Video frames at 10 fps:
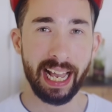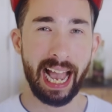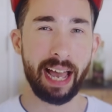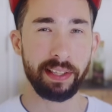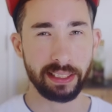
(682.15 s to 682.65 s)

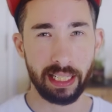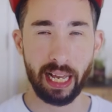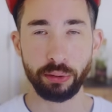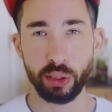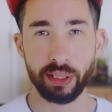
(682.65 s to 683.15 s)
and this
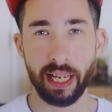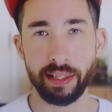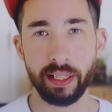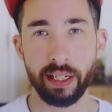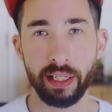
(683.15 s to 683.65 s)
allows you to get
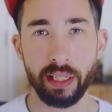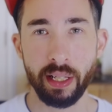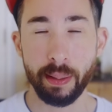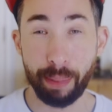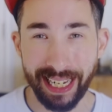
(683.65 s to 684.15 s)
the
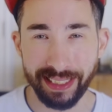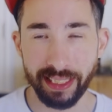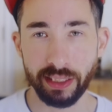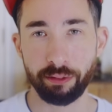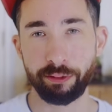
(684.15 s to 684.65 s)

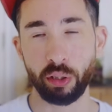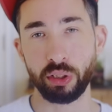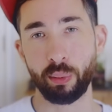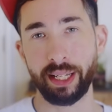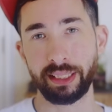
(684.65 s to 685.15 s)
basics of
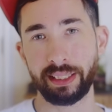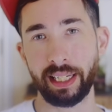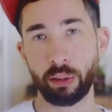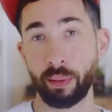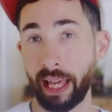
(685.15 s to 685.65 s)
photo
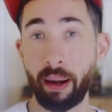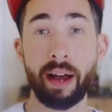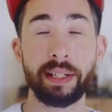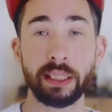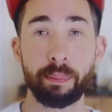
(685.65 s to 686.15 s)
editing without
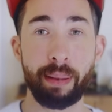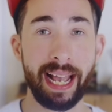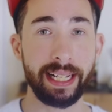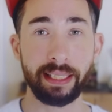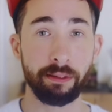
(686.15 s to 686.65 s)
having to
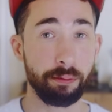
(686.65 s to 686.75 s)
pay